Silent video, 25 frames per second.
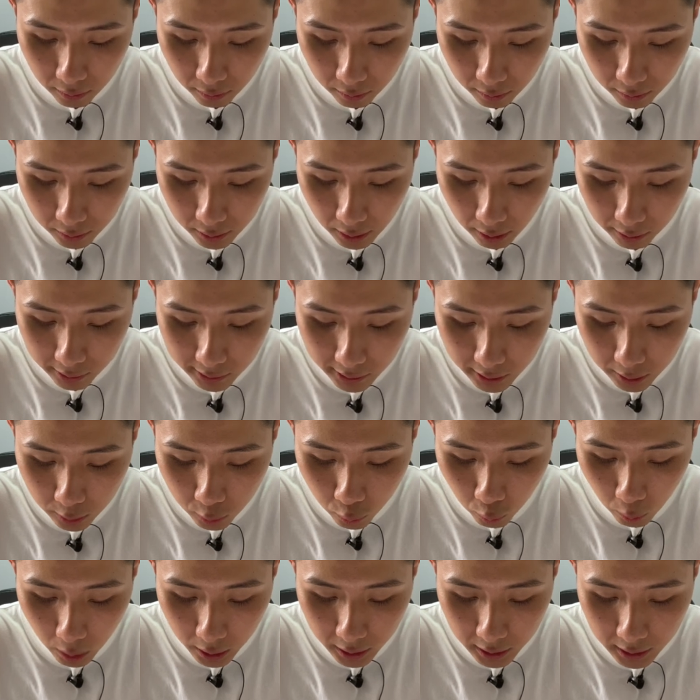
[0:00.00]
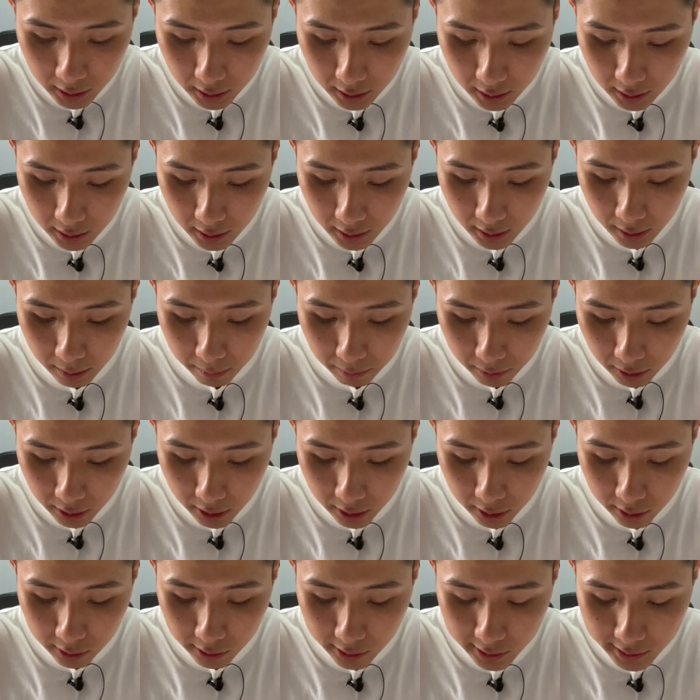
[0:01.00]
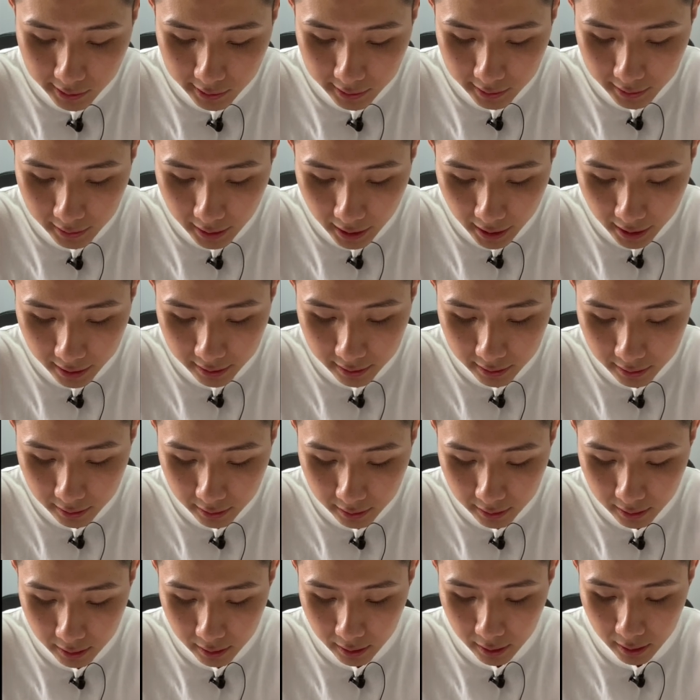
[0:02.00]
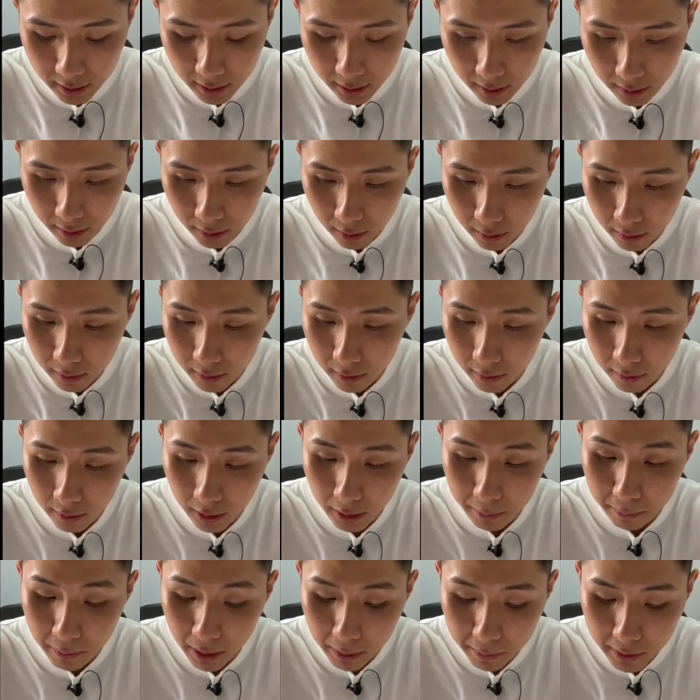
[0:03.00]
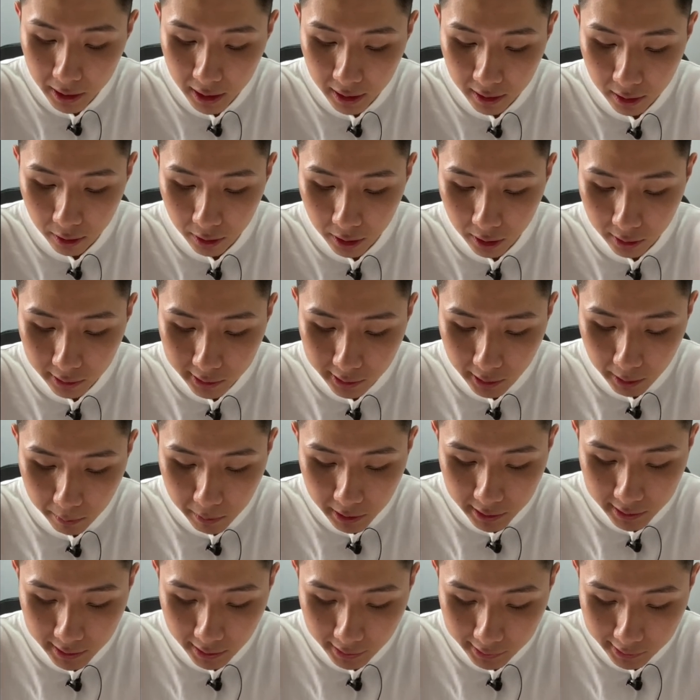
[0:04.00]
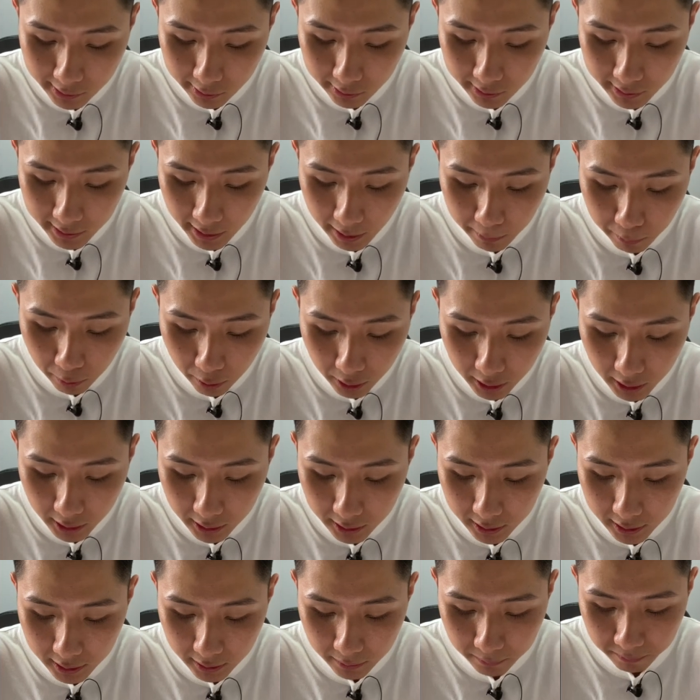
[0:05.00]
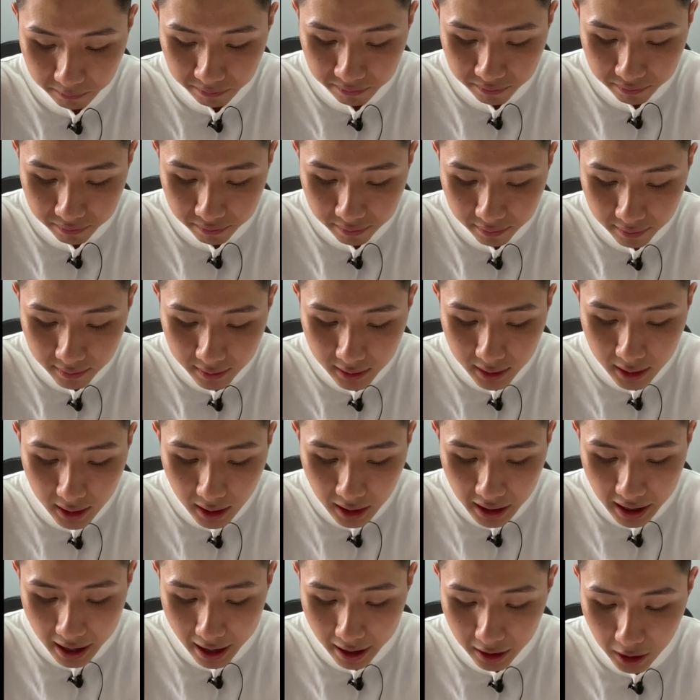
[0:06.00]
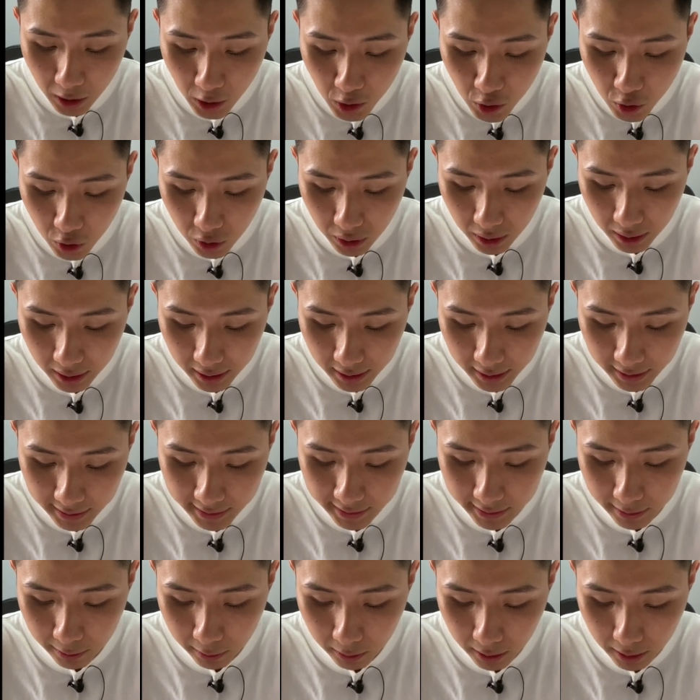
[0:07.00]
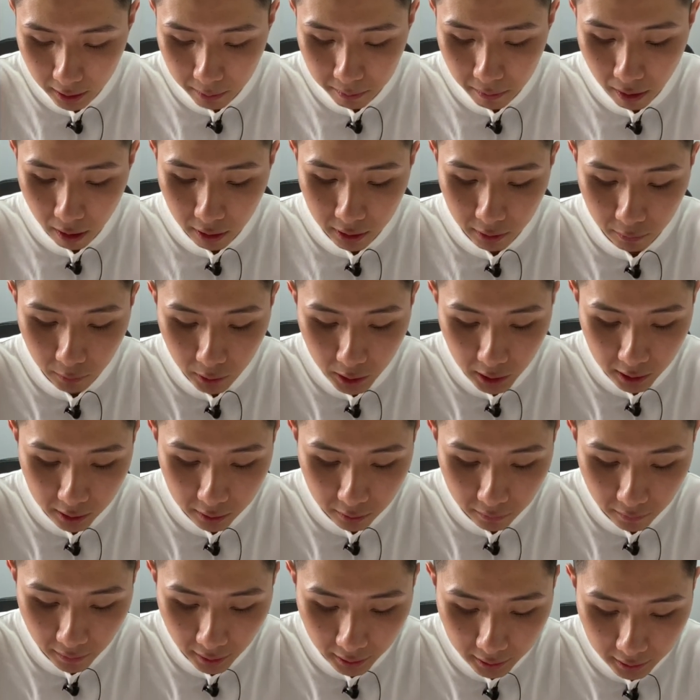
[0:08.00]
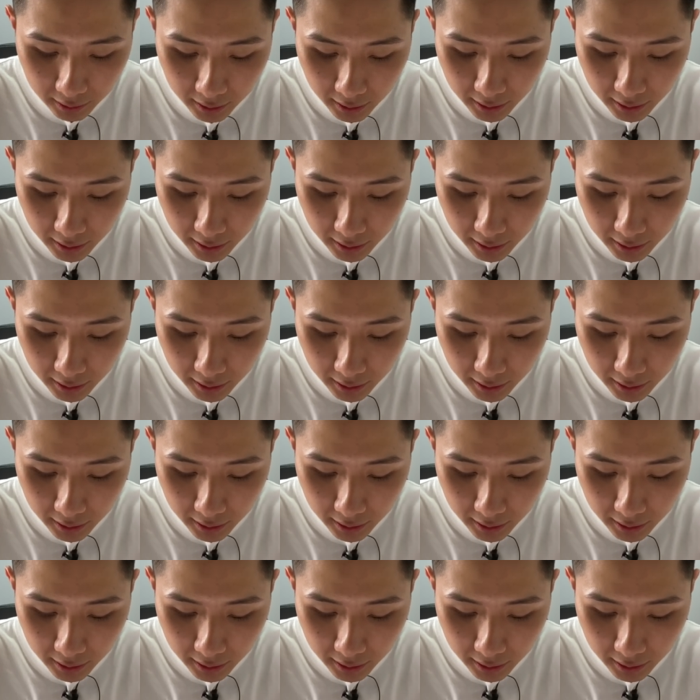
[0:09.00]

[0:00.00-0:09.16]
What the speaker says: 1020. I'm going to use 10. Right, maybe in your new syllabus, let's use 9.8. And H is the amount that we need to find.